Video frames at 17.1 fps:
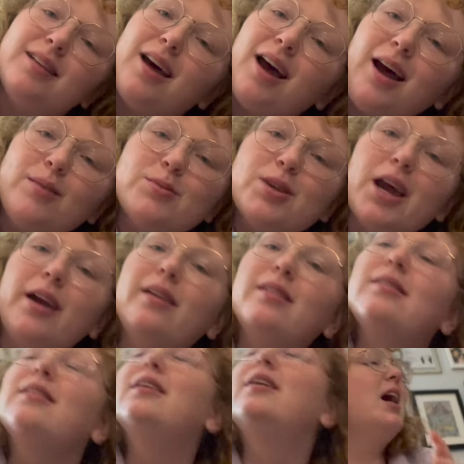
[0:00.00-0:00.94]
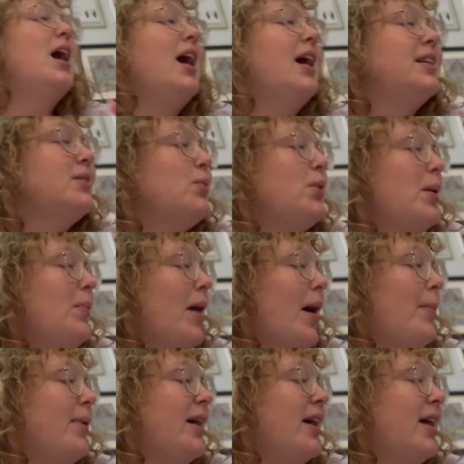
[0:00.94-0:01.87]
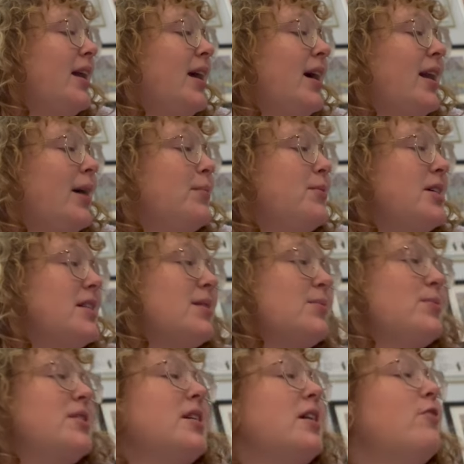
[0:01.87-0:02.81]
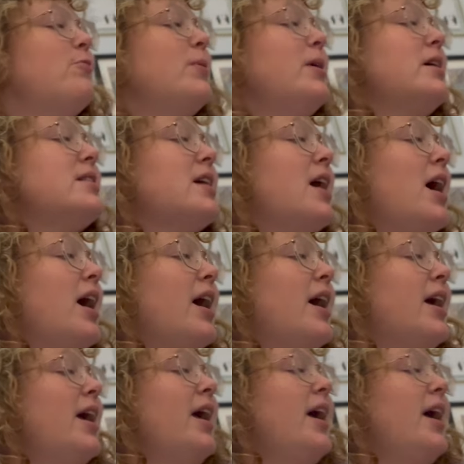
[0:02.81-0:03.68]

I'm tired. I did want to pop in and update some stuff because I